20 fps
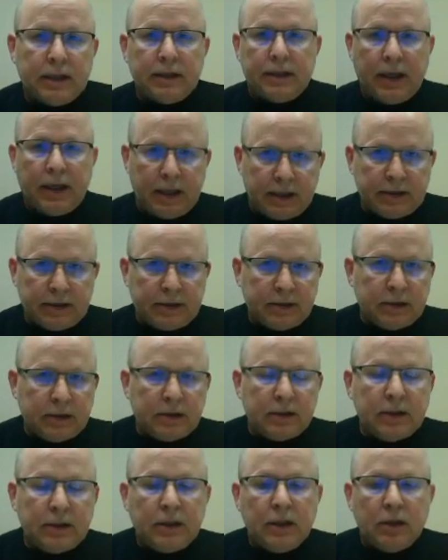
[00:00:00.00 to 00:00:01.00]
test
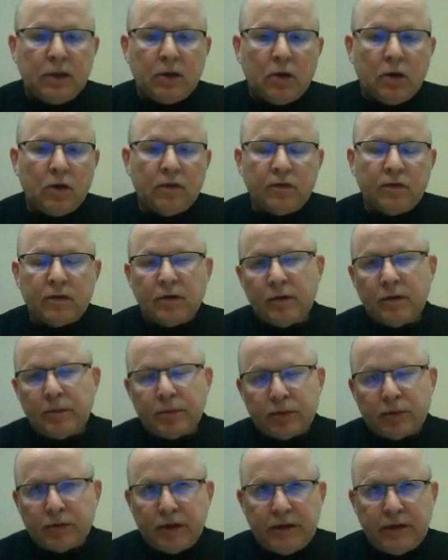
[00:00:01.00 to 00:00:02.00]
over the
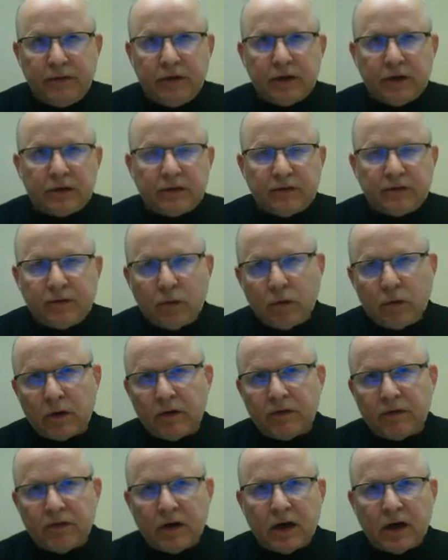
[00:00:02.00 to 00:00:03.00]
previous 4
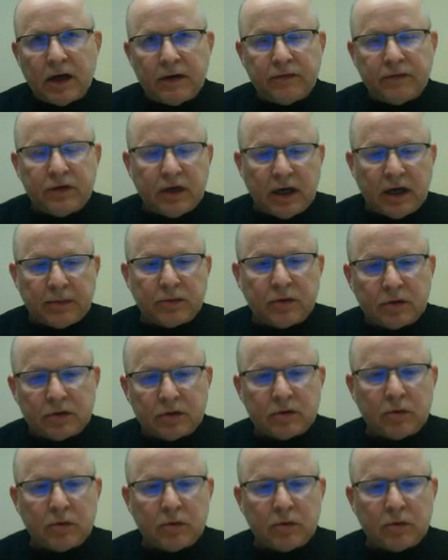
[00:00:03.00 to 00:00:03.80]
to 5 chapters.